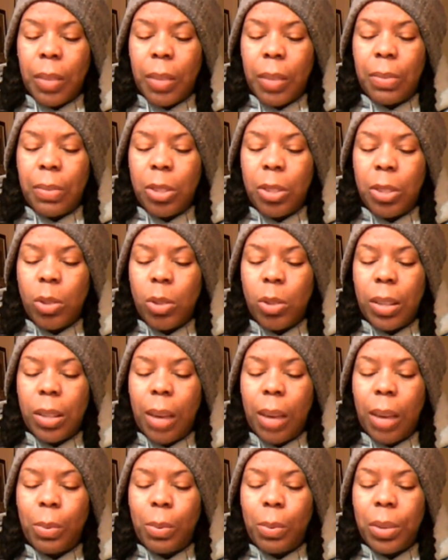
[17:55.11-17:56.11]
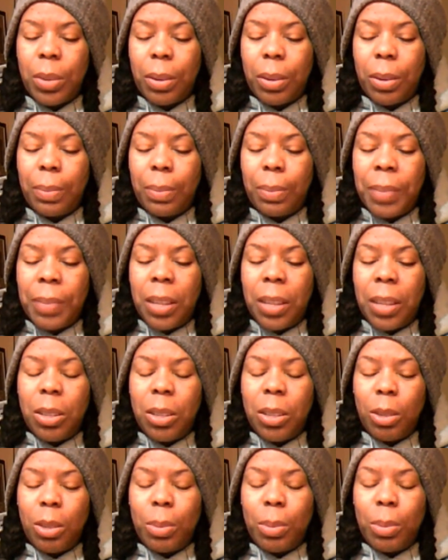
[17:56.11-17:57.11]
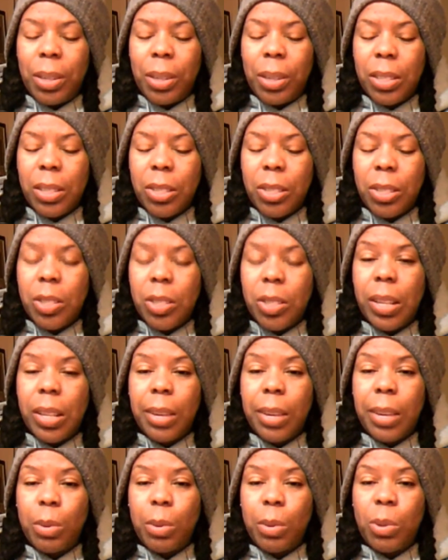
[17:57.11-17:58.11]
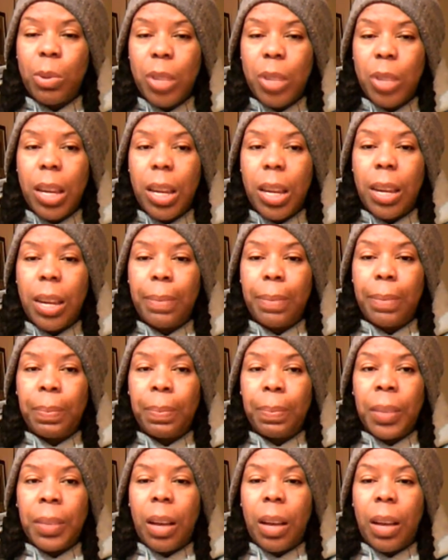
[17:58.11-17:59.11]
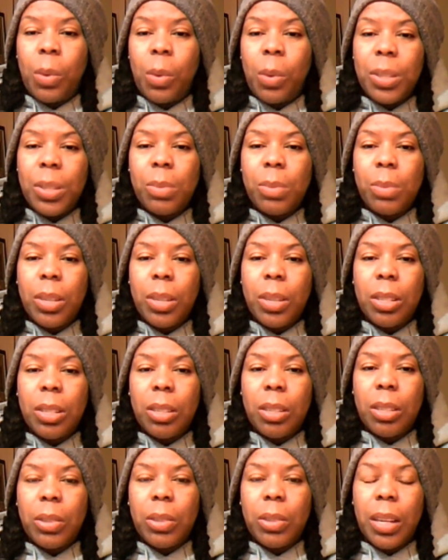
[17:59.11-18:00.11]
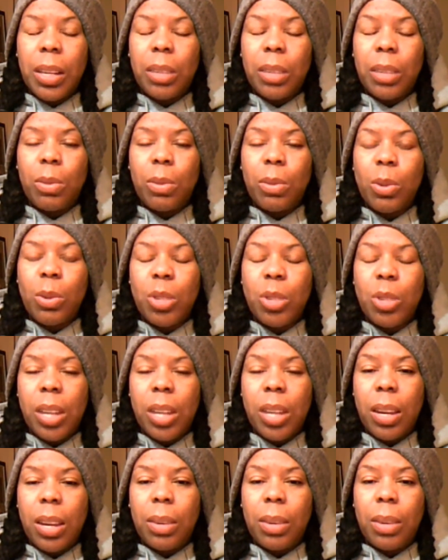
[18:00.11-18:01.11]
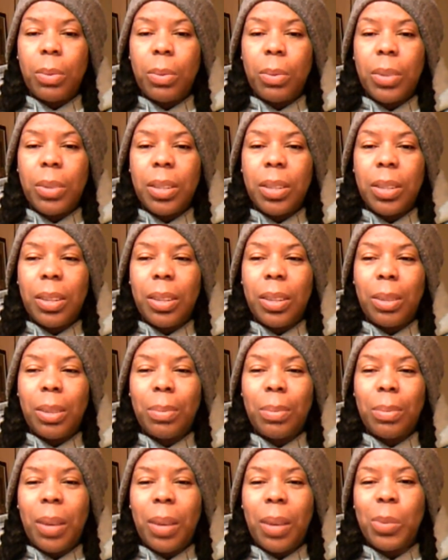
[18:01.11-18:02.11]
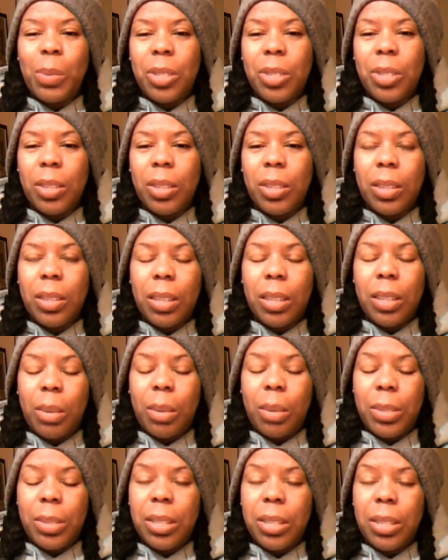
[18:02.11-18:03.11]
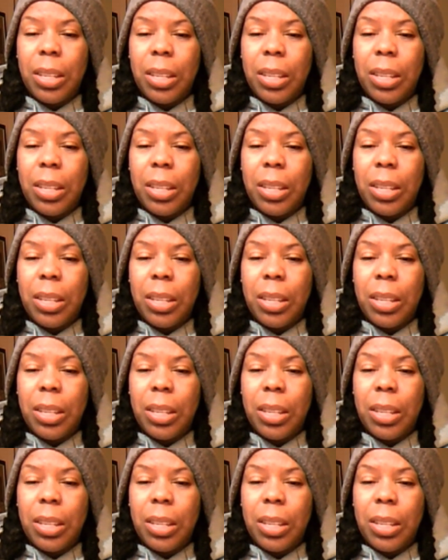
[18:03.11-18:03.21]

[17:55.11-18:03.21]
Eventually I will, because it's just like crocheting. I always wanted to learn how to crochet when I was young and I was a